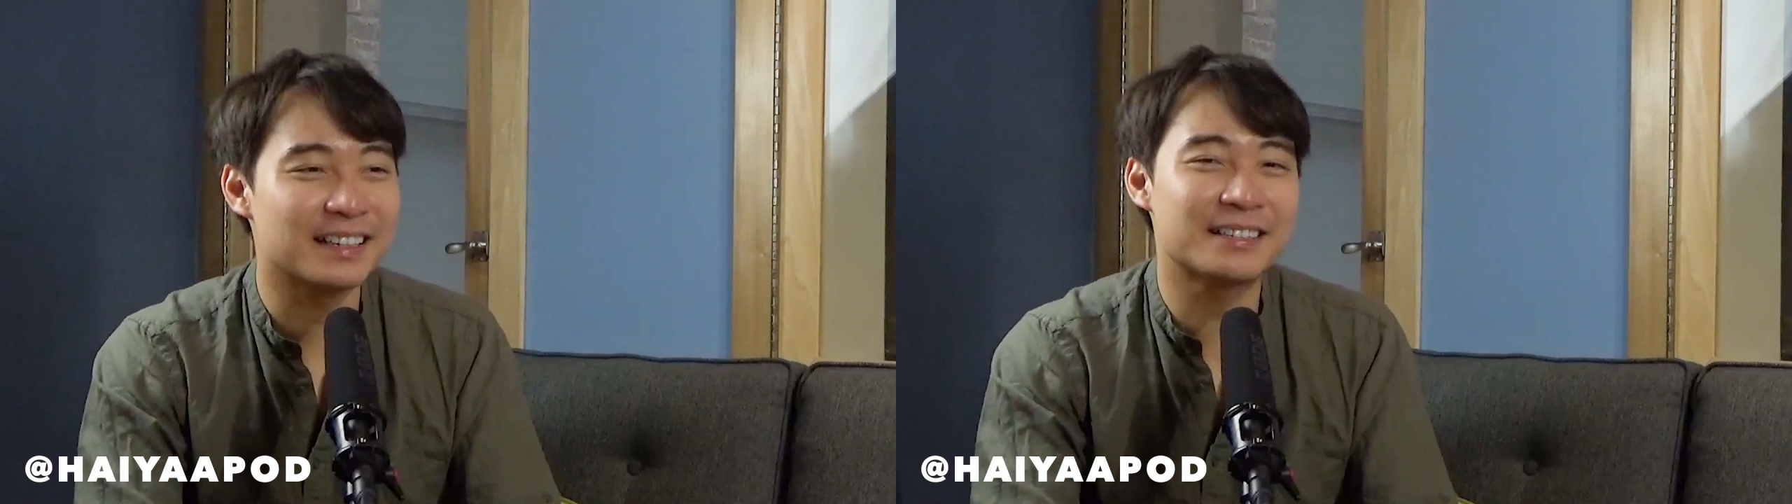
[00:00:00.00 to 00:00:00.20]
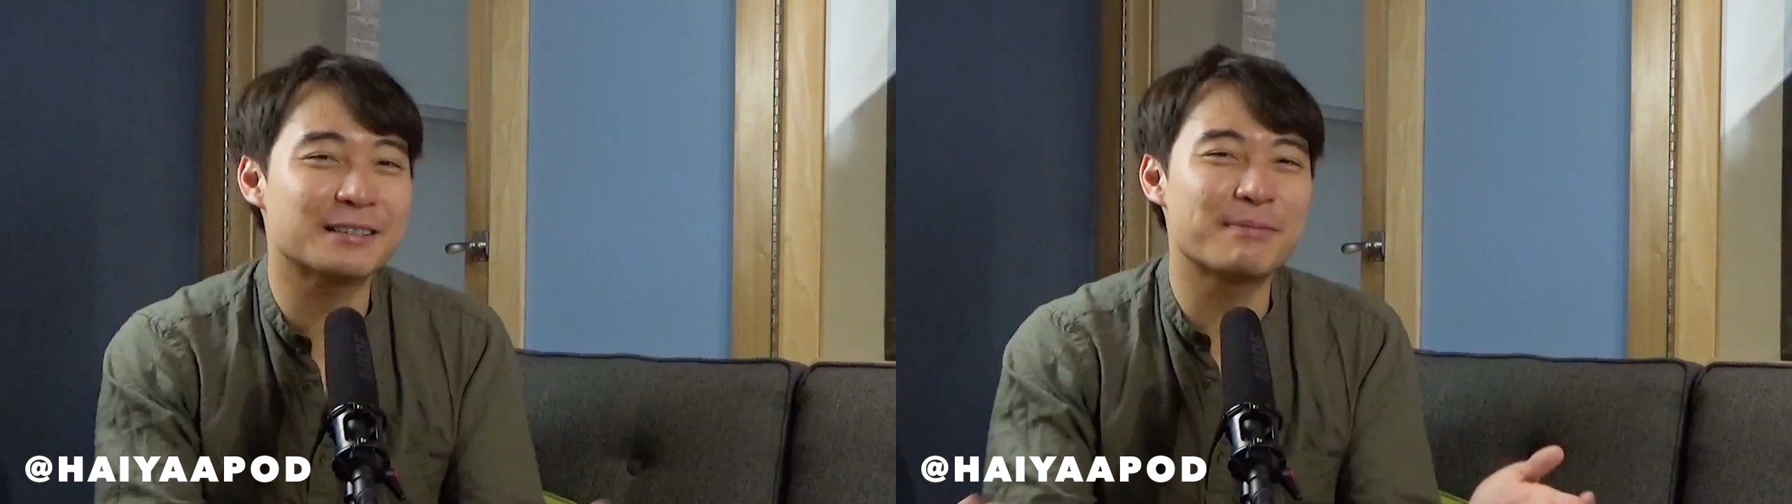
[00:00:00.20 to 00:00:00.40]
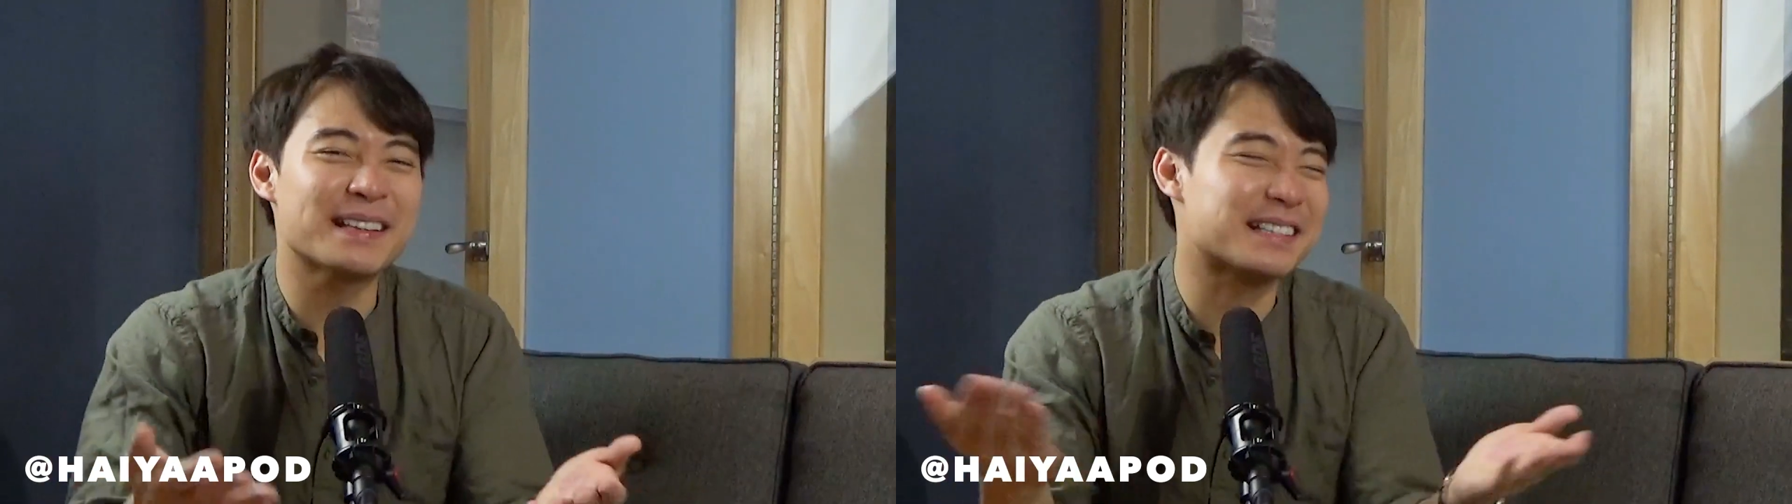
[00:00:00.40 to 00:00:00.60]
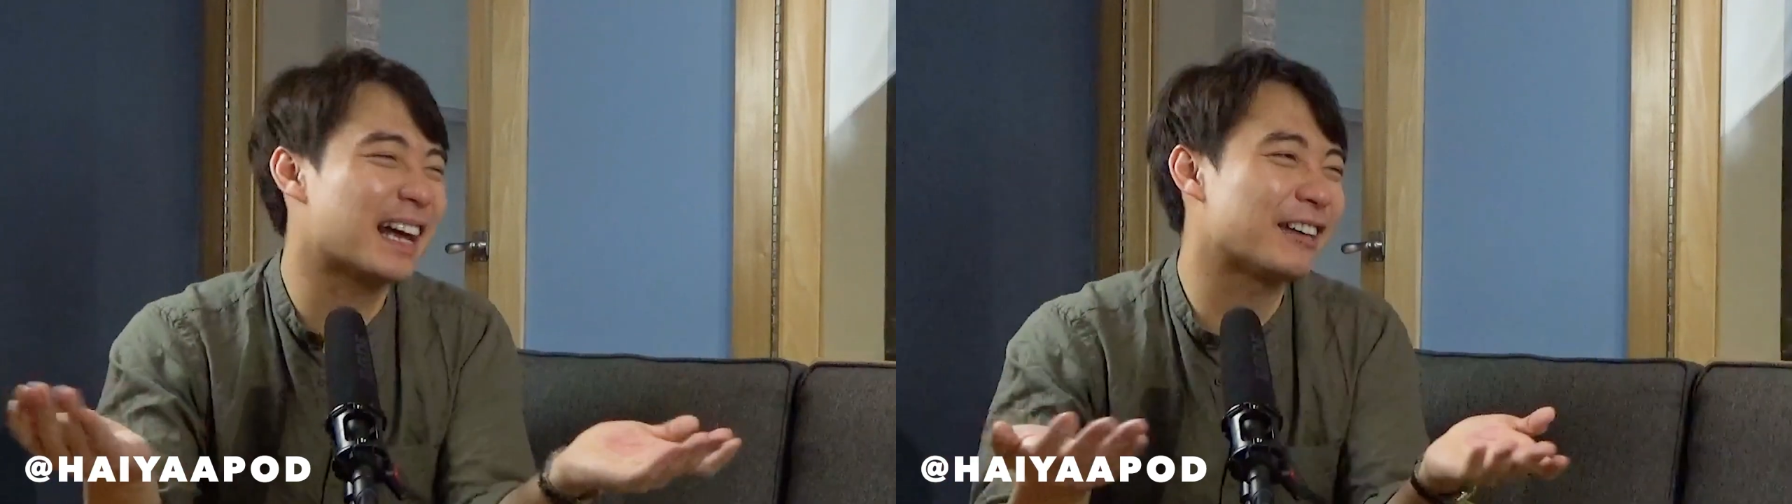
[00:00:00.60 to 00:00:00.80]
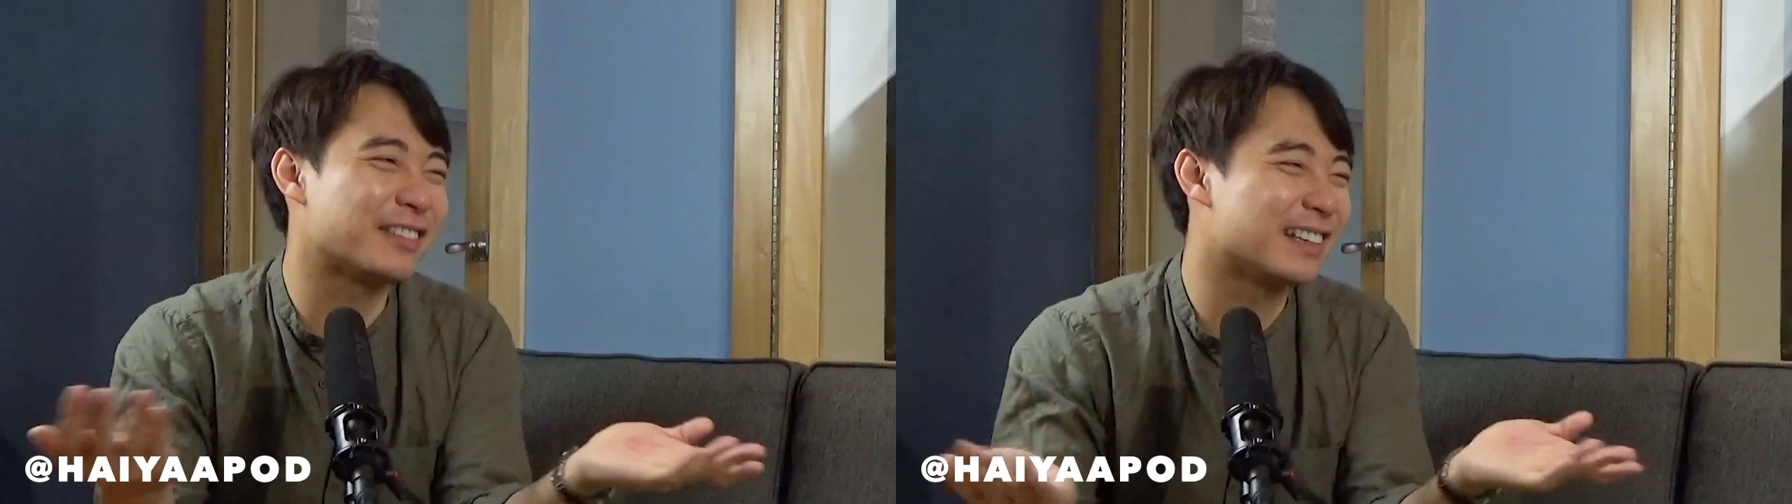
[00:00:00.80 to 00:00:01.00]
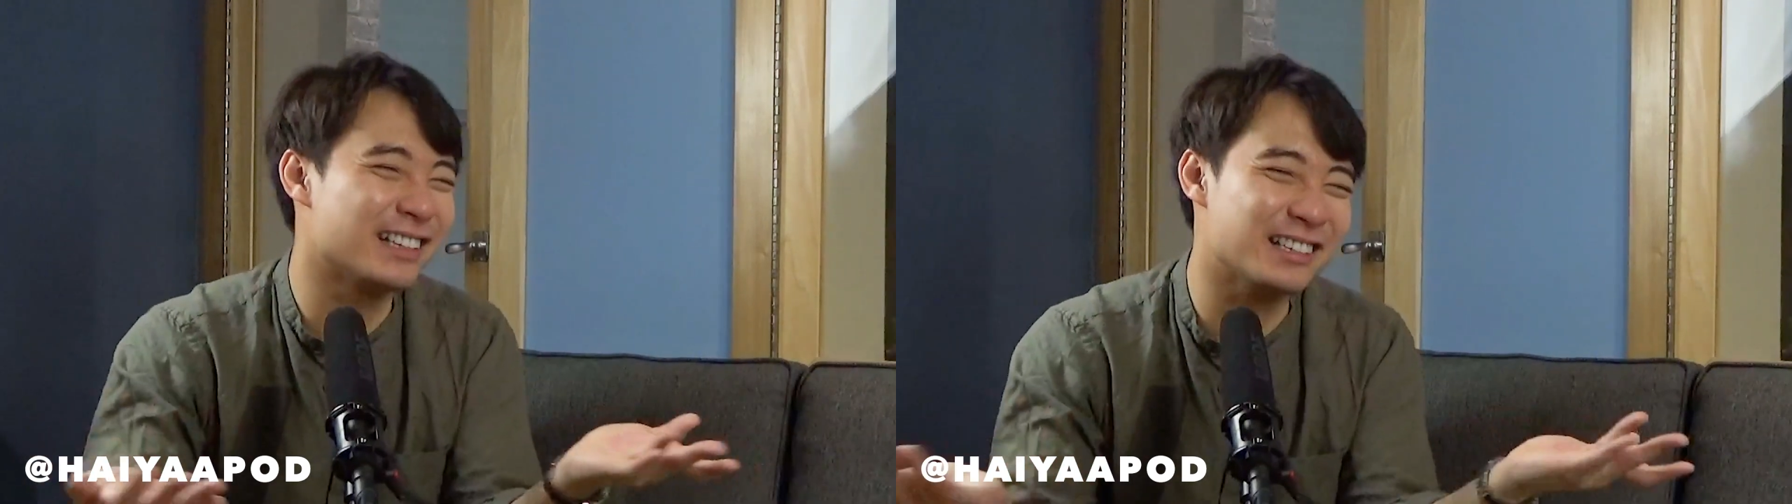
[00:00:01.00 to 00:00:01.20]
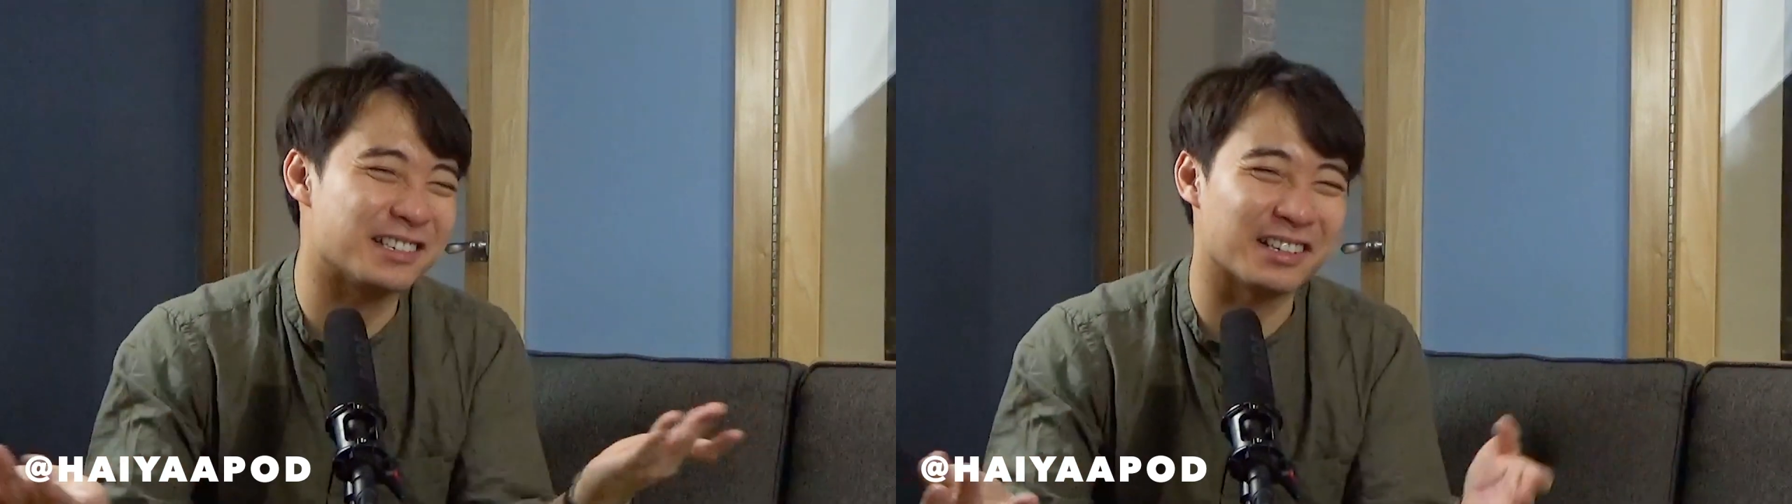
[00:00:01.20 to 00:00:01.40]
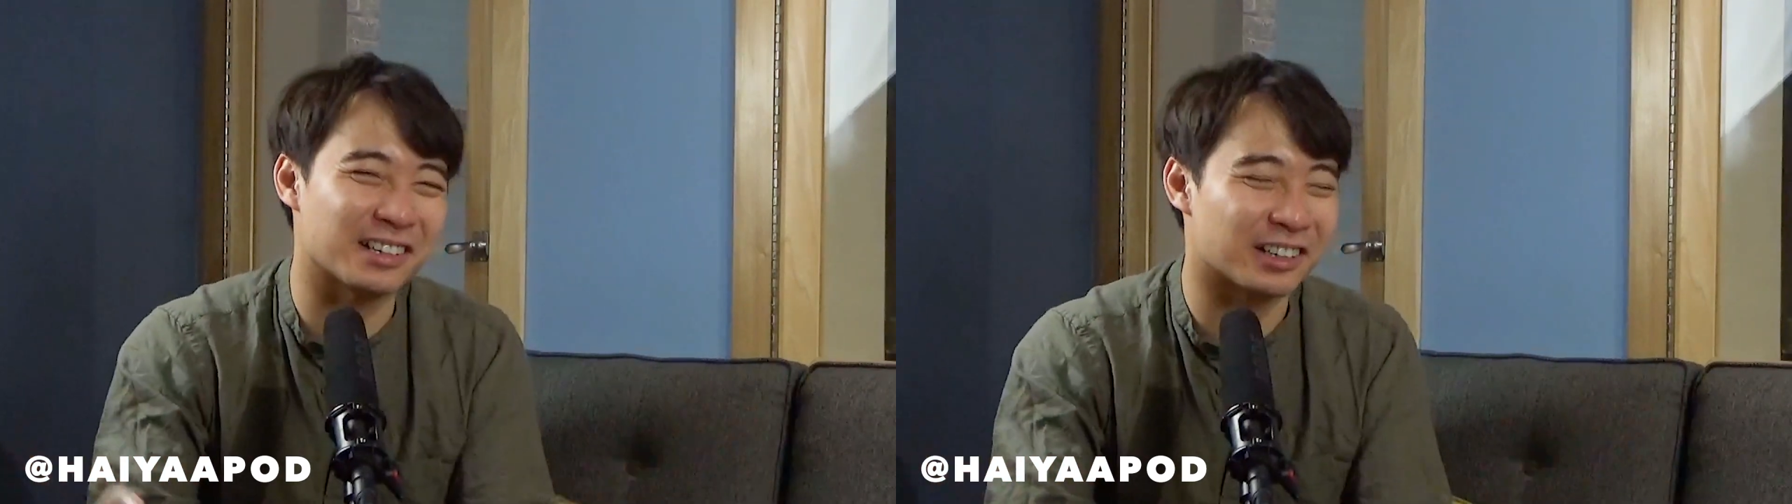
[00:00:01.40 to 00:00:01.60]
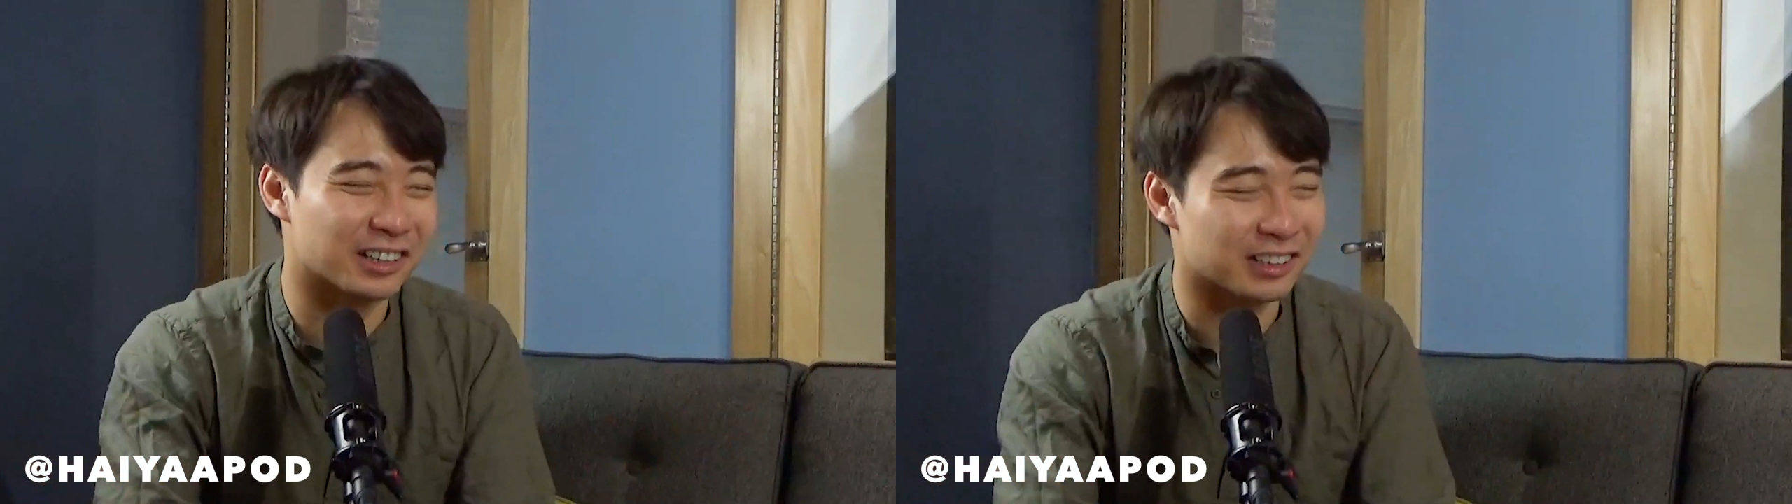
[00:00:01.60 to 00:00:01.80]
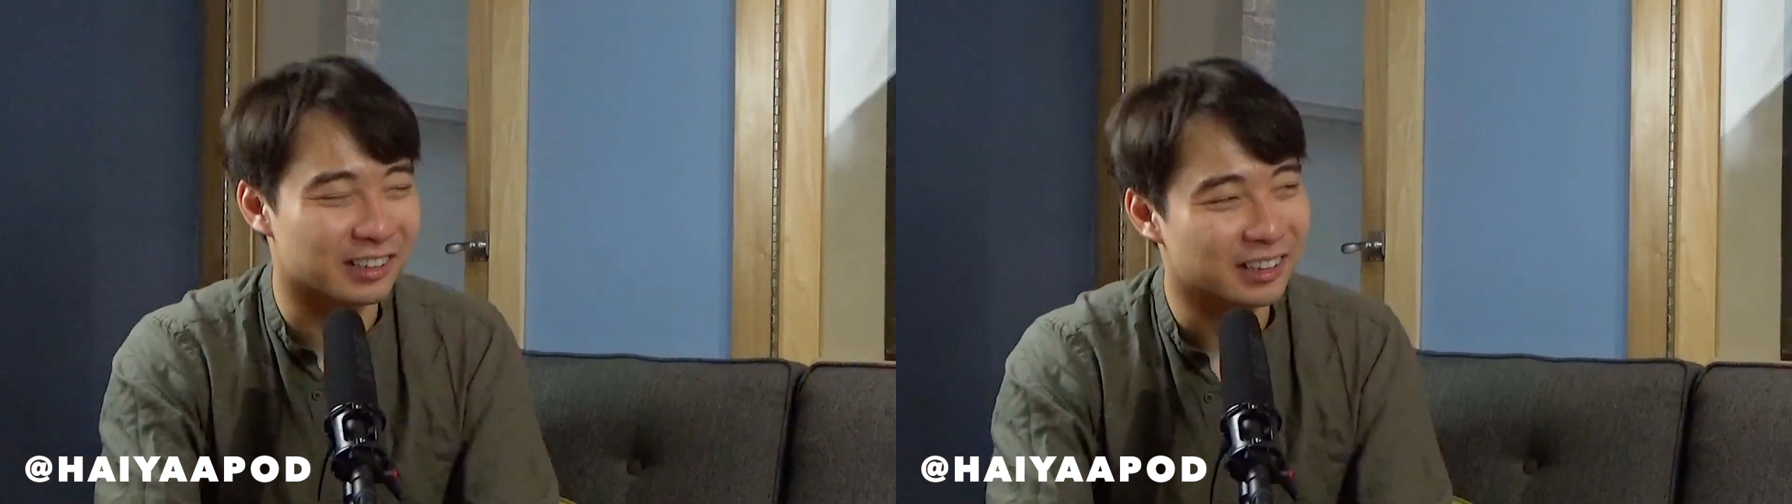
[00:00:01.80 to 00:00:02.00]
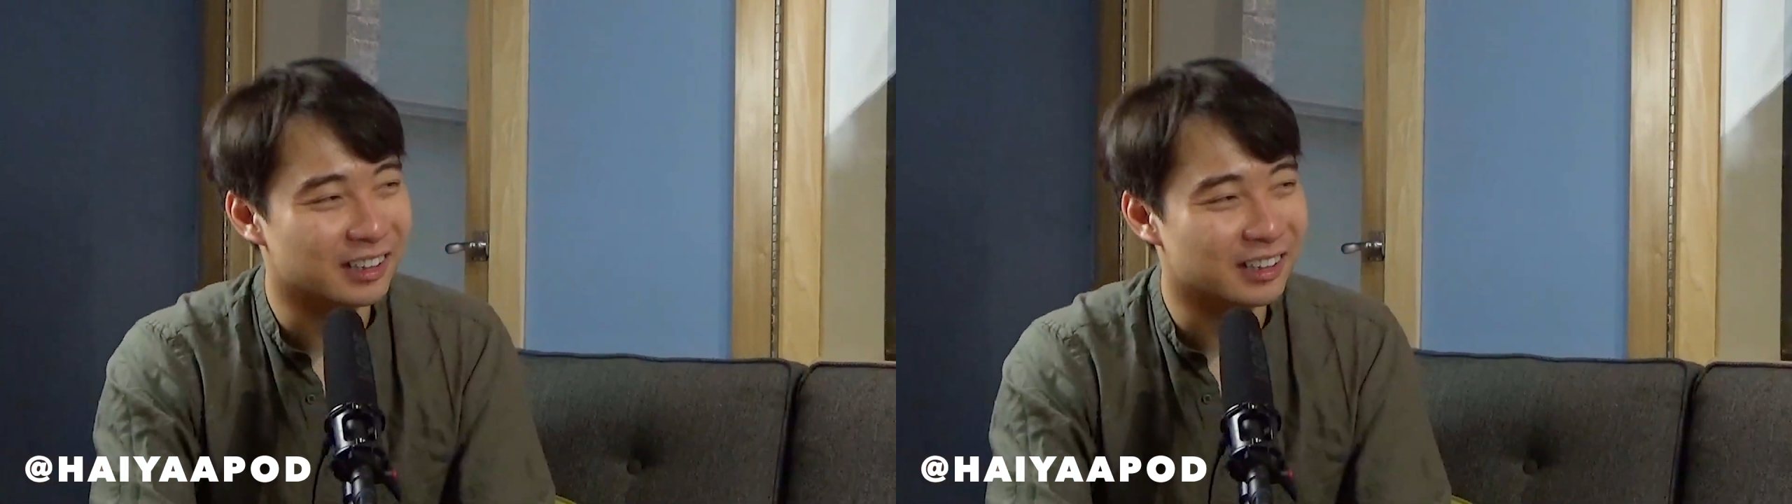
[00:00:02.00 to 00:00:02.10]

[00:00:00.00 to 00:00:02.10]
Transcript: It just makes life easier.